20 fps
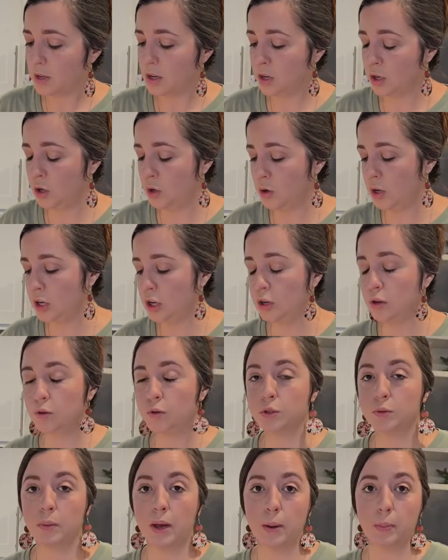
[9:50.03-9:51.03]
You could
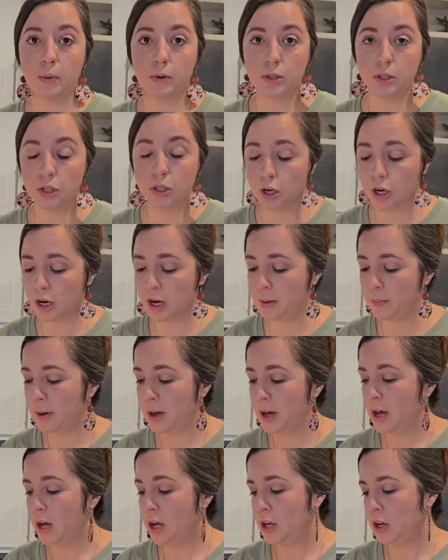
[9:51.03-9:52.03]
use maple syrup.
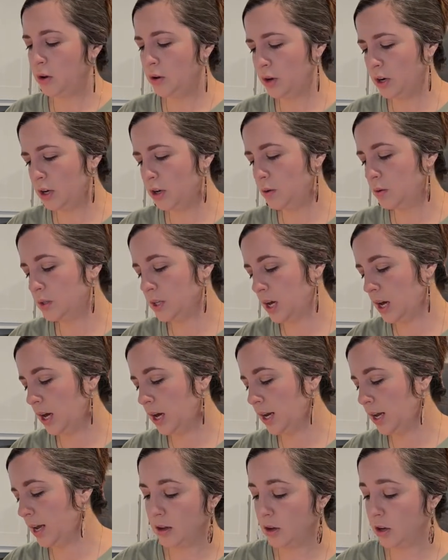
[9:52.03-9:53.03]
You could use
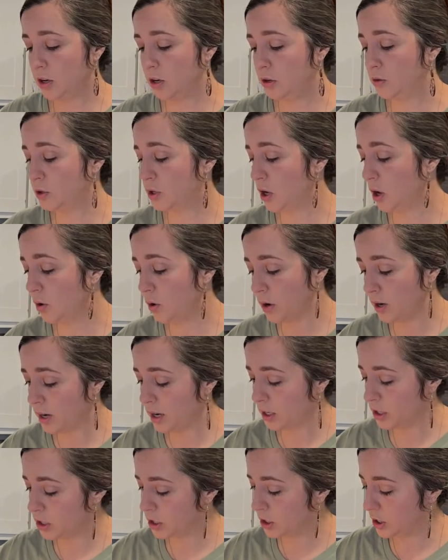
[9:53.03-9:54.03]
honey. You could use
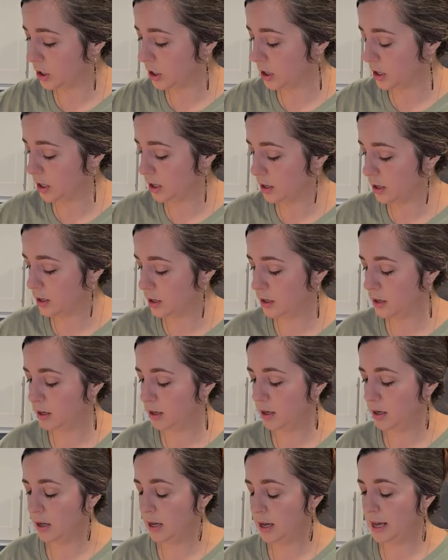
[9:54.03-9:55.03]
coconut sugar.
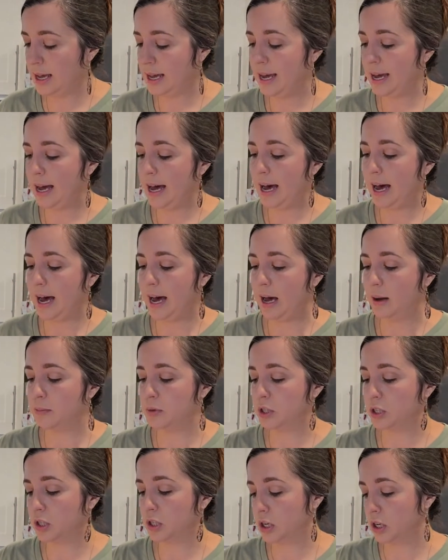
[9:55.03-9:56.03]
I'm
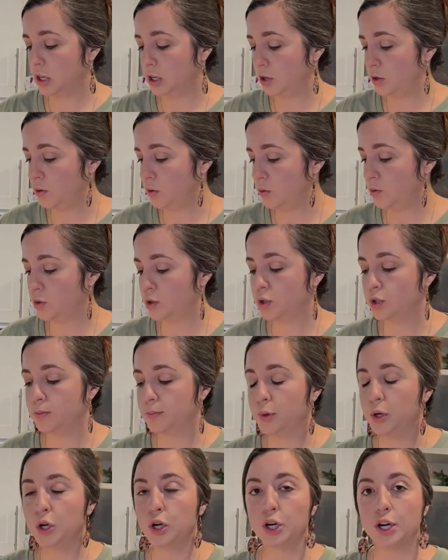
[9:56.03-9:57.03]
just going to use
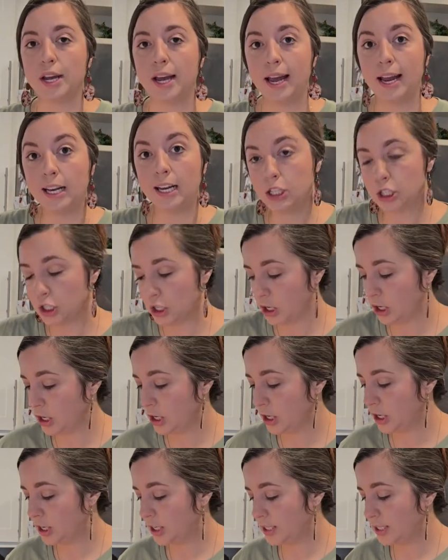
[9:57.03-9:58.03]
pure cane
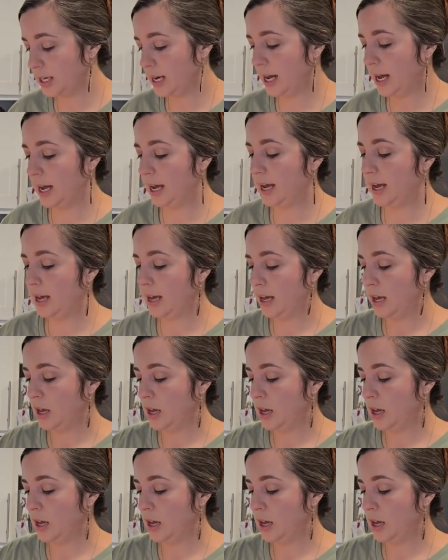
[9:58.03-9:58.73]
sugar today.